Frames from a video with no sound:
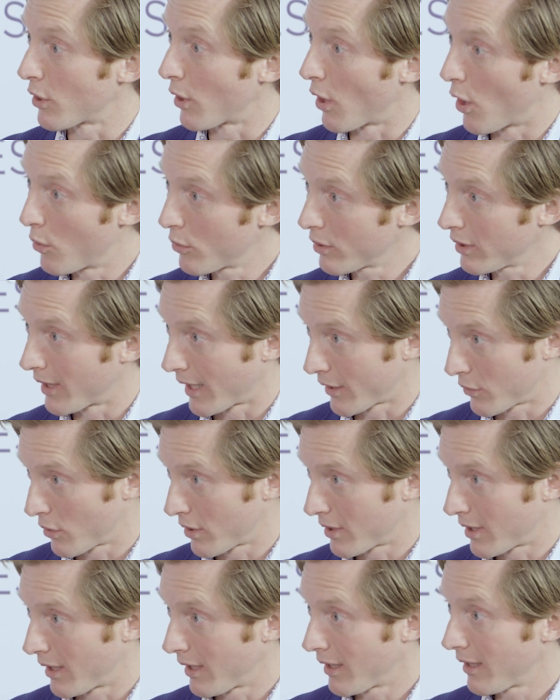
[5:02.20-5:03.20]
your own
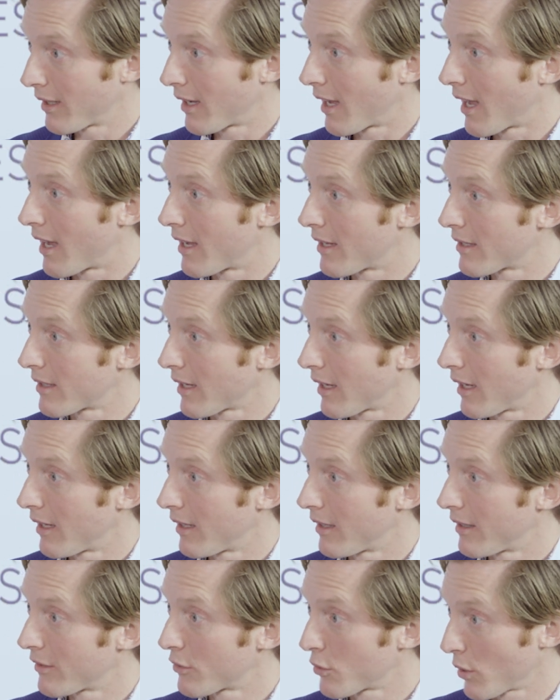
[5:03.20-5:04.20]
electricity as
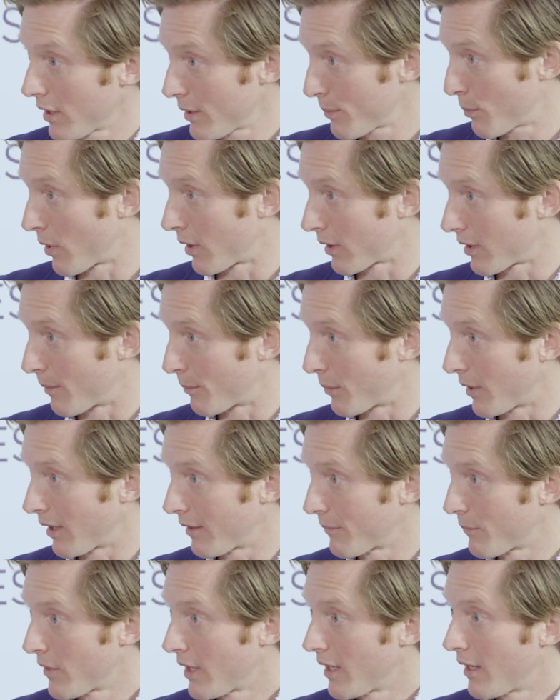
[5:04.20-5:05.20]
a transport company,